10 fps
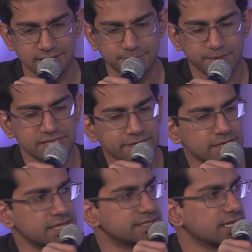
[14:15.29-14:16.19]

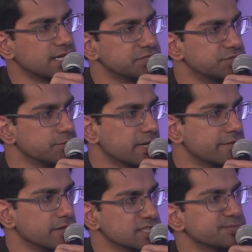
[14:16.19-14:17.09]
specifically tied to
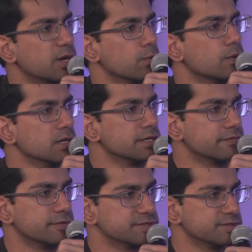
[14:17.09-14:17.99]
having a smart wallet
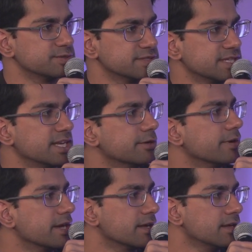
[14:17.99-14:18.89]
versus just an
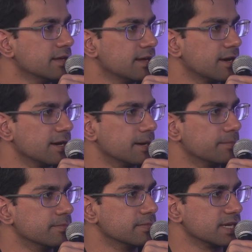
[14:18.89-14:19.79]
EOA?
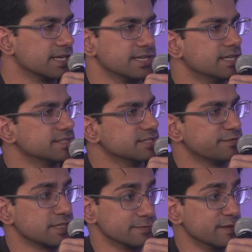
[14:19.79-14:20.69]
Is it
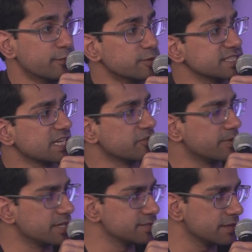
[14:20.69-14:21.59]
effectively forcing
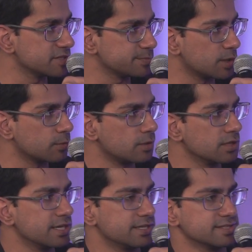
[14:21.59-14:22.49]
everybody to have a smart
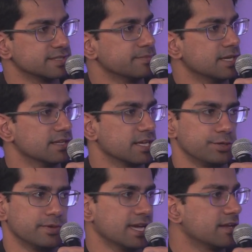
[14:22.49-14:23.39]
wallet? Does it mean
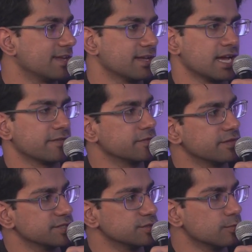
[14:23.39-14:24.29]
you can't get half the
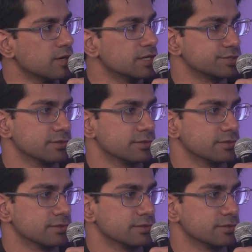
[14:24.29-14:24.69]
things you want, or